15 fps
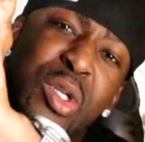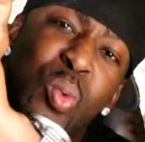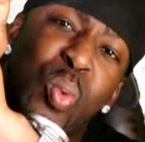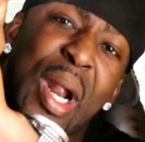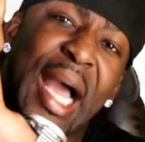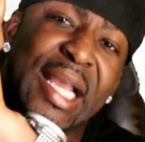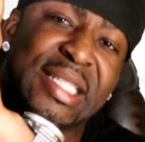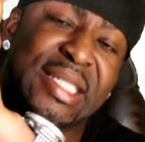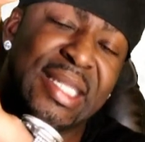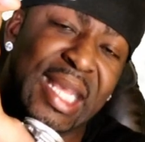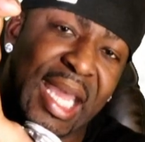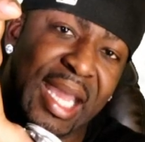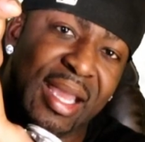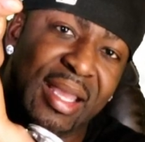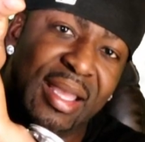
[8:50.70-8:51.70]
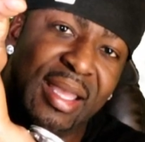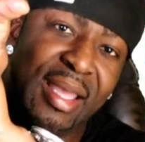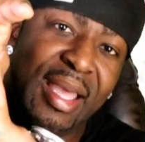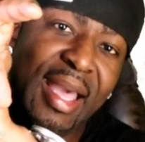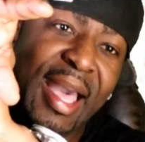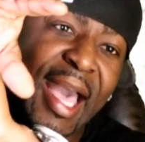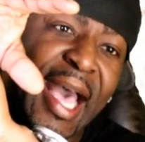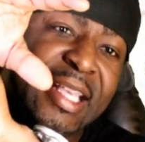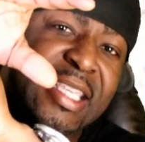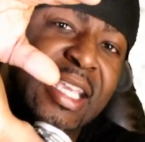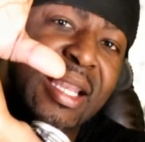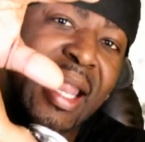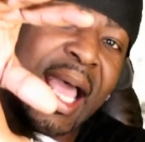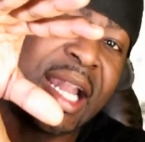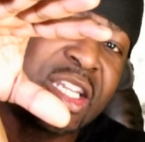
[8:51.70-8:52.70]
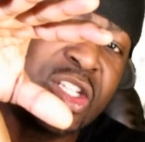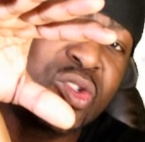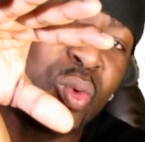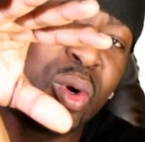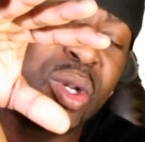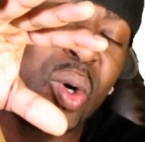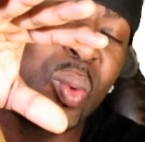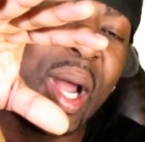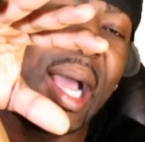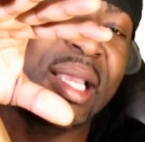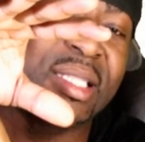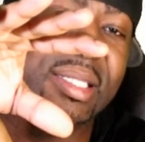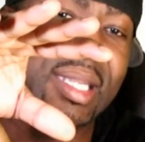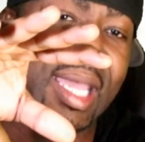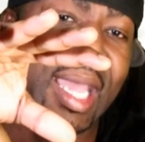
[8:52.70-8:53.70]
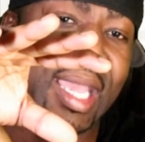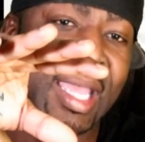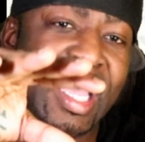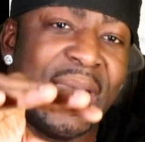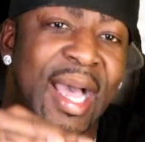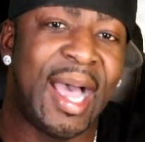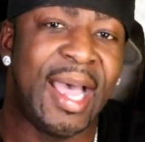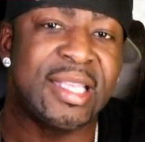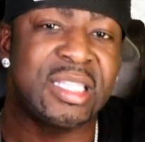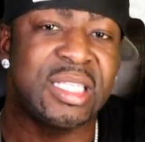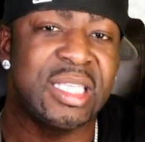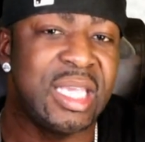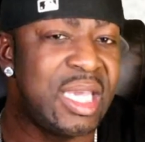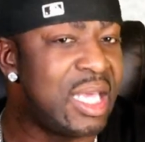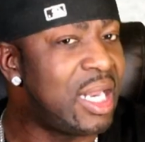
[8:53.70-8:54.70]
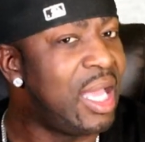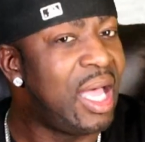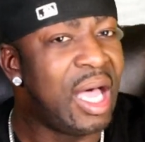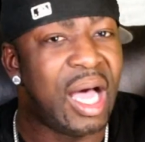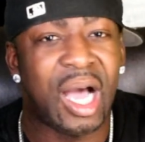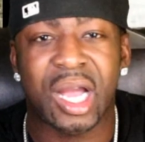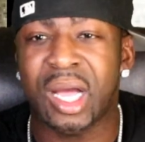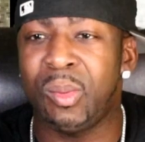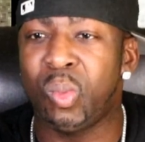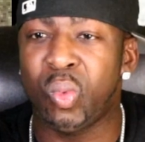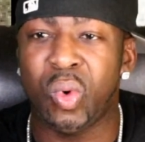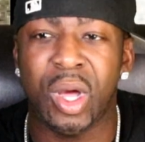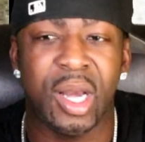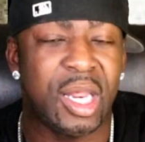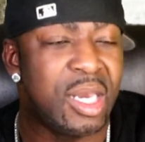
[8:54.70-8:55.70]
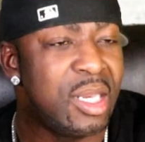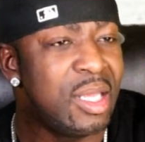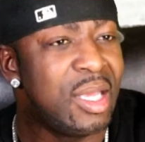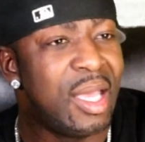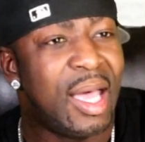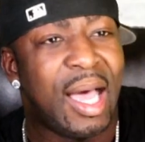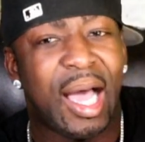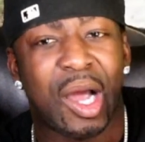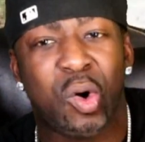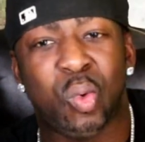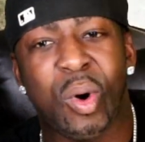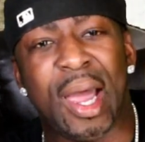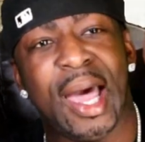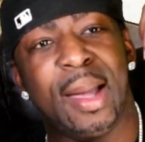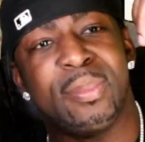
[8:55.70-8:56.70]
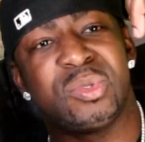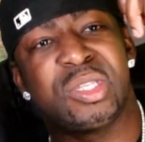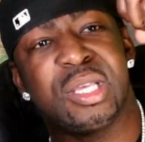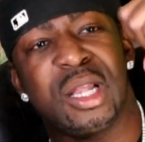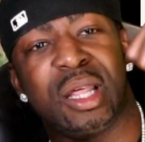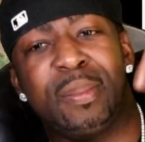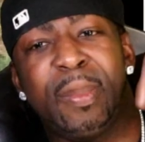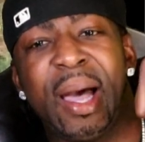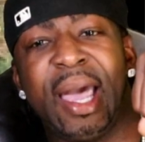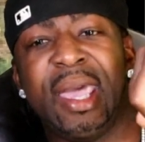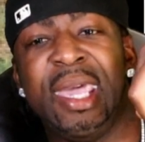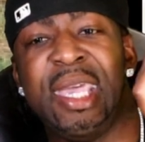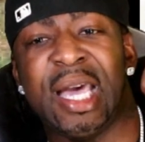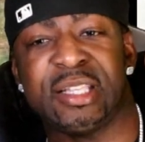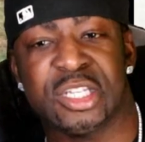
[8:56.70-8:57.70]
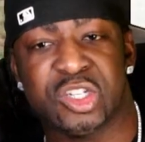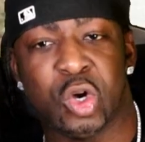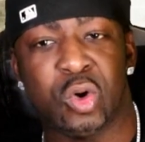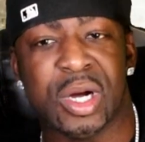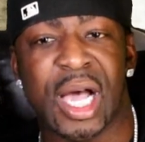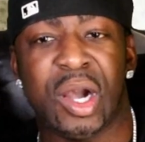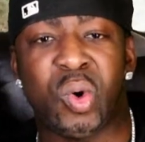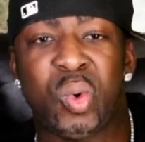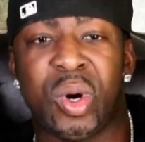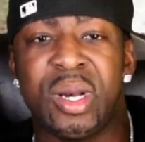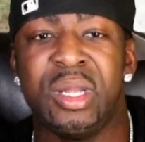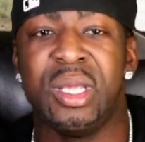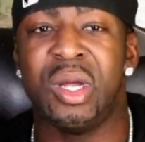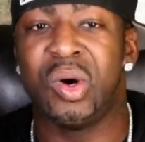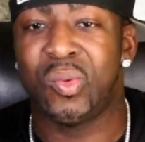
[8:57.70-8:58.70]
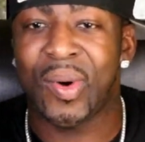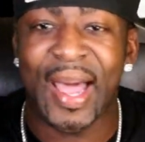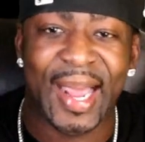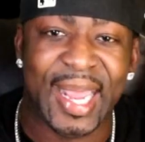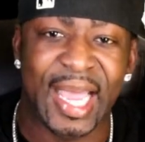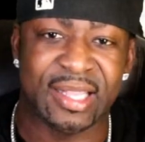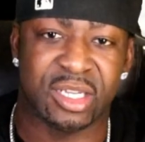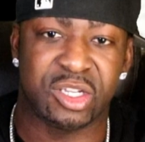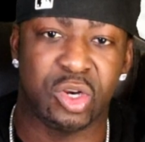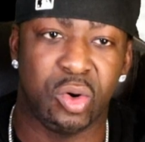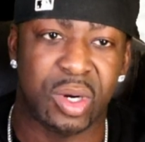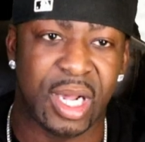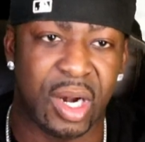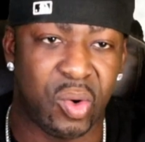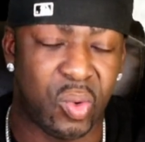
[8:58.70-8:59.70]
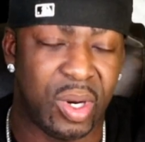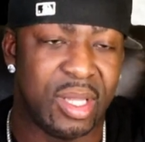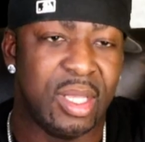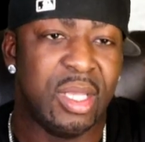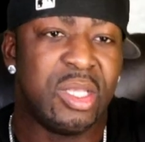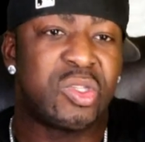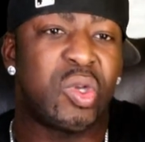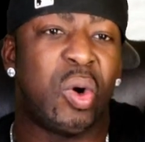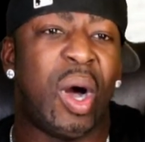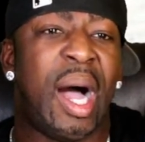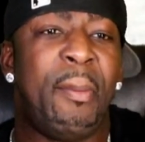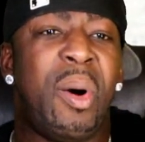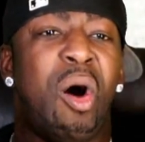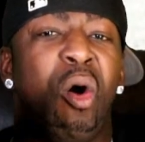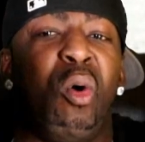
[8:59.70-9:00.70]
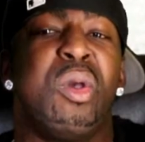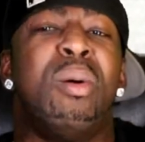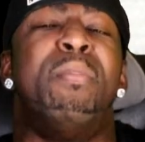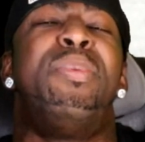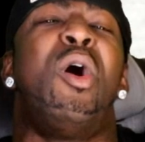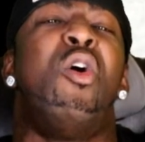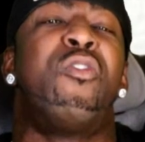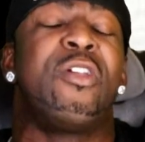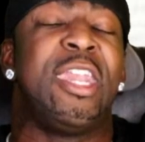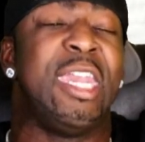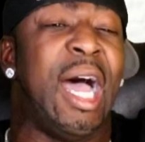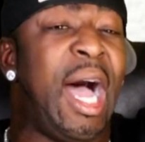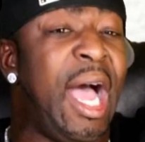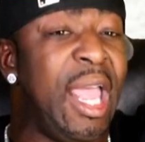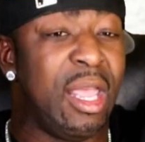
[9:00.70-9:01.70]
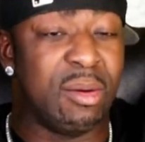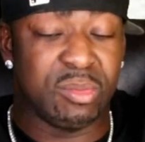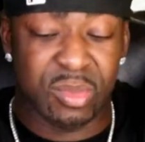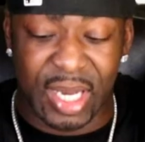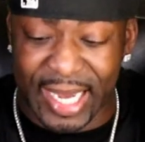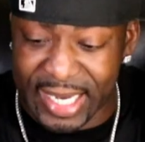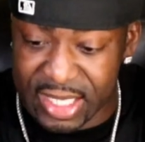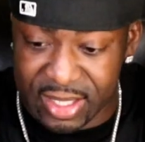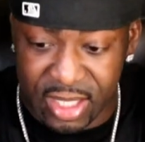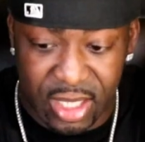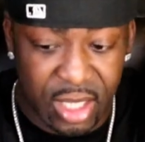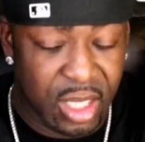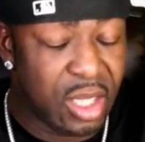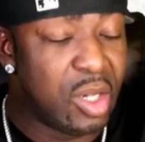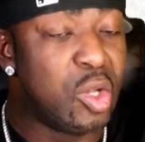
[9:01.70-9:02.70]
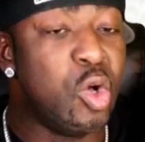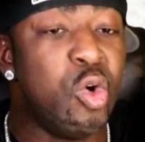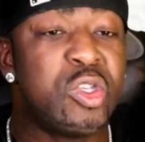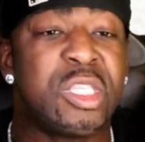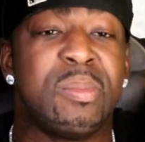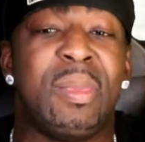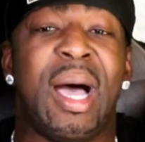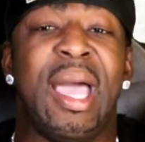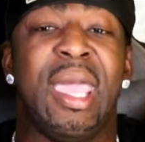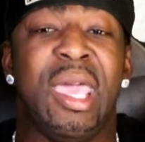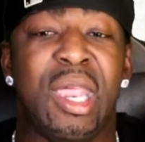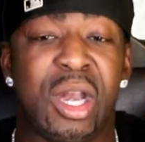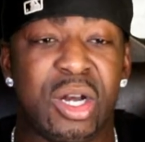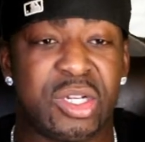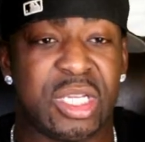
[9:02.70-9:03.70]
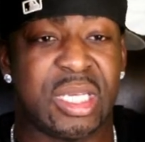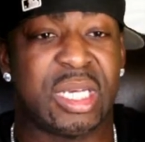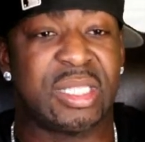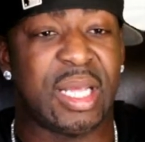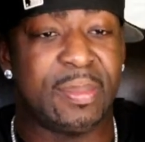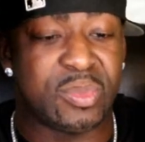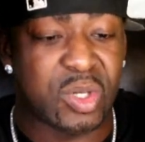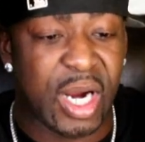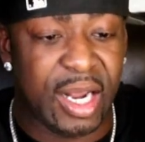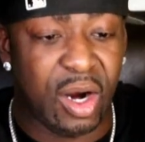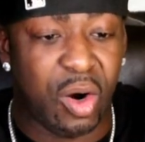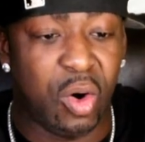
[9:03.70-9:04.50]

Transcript: onto Rock's neck. As he latches onto Rock's neck, I see it. I come running. I grab Zilla by, he has a choke collar on. Rock has a choke collar on. So I'm holding them both, and I am like losing my energy because I'm trying